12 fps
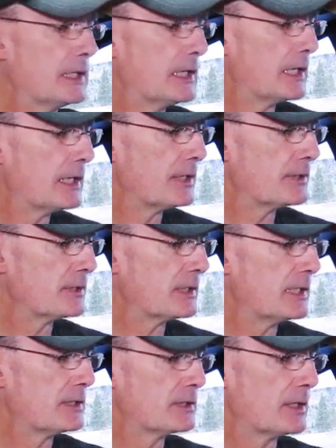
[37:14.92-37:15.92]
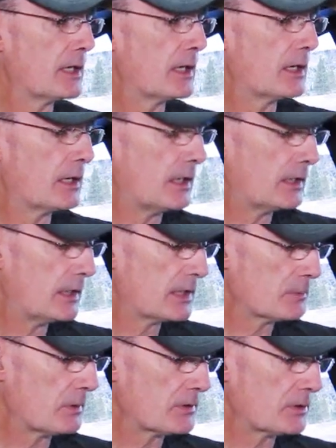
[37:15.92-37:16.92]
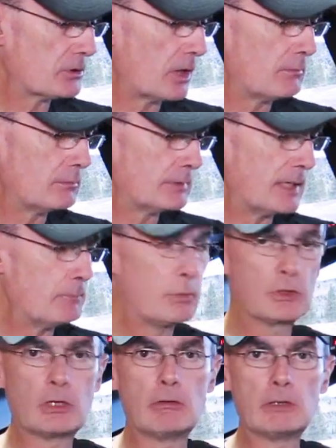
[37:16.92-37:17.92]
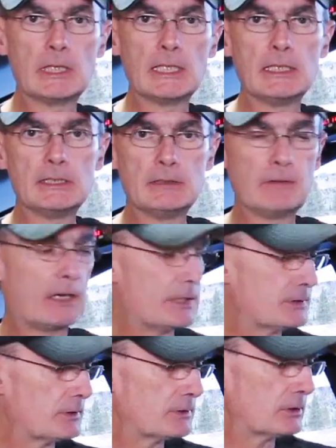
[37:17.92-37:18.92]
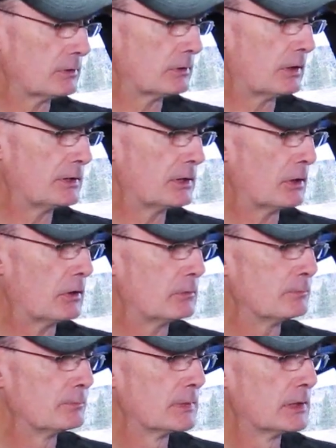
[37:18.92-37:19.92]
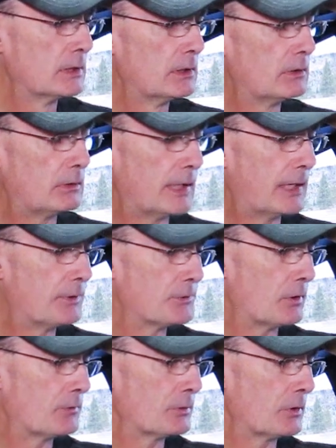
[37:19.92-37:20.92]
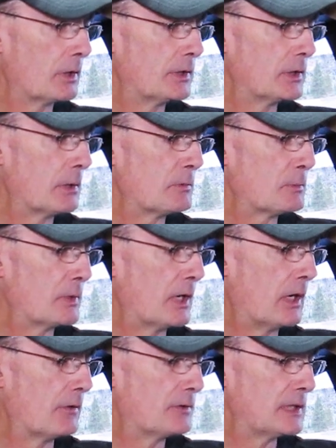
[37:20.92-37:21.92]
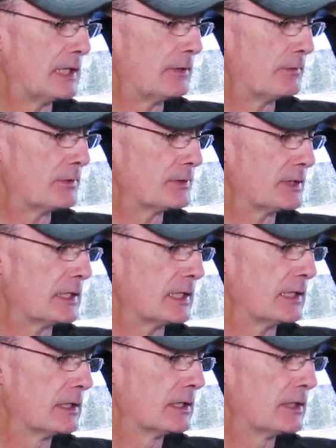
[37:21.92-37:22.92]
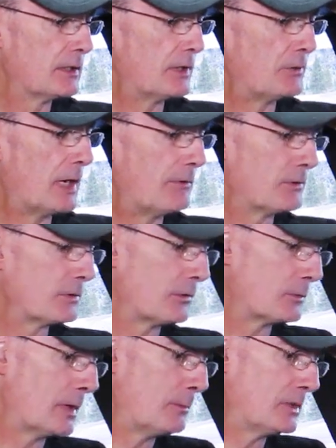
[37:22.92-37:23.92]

is it's I suppose a dumb input only device until Honeycomb or Aerosoft on Honeycomb's behalf delivers the driver software. In